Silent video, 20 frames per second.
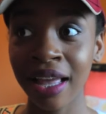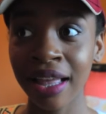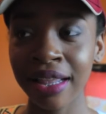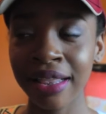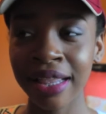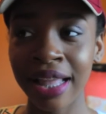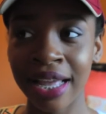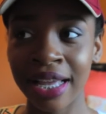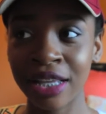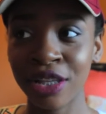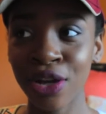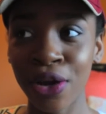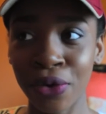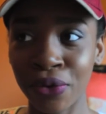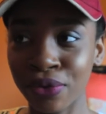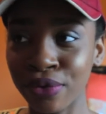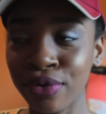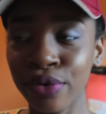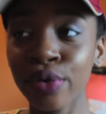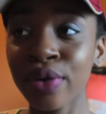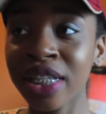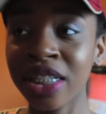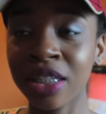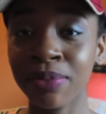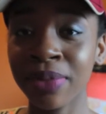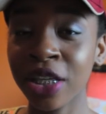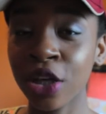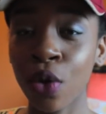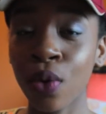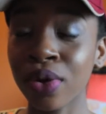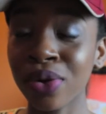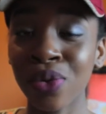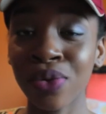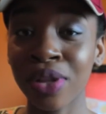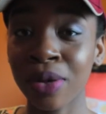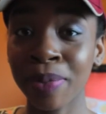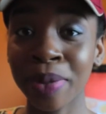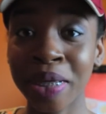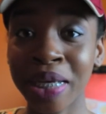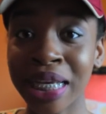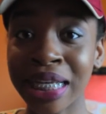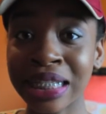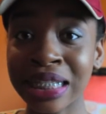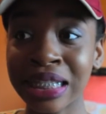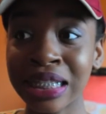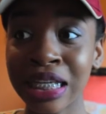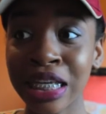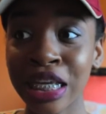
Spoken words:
Like, no, you need to be going on there because